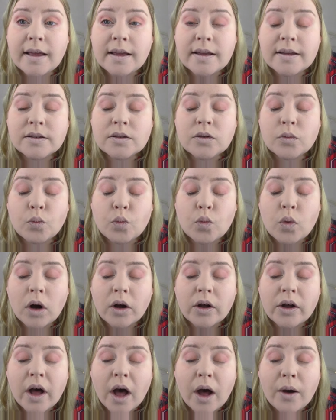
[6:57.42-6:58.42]
is
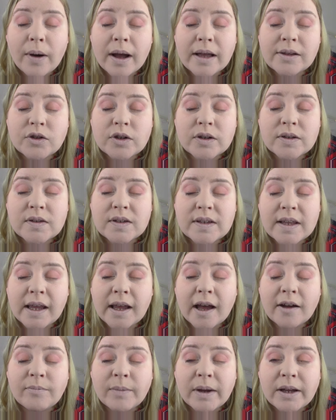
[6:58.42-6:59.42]
one coat. As you can
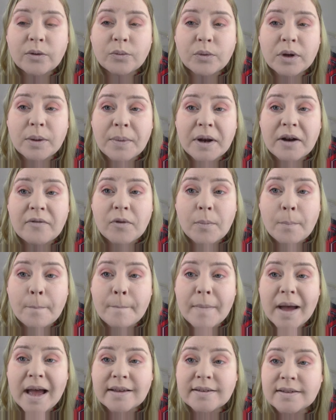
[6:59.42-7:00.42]
see, I've made a wee bit of a
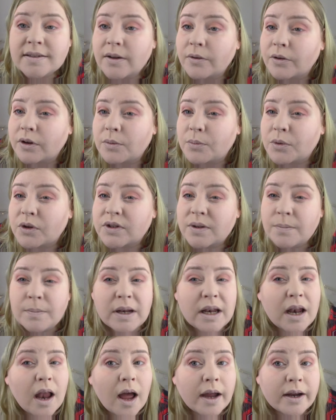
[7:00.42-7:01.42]
mess, so I'm going to put
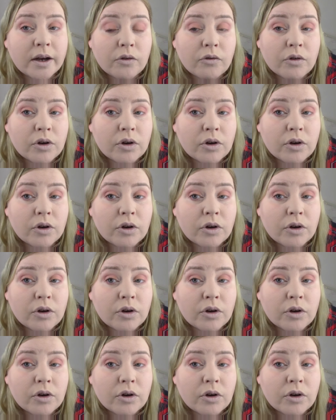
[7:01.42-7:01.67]
some liner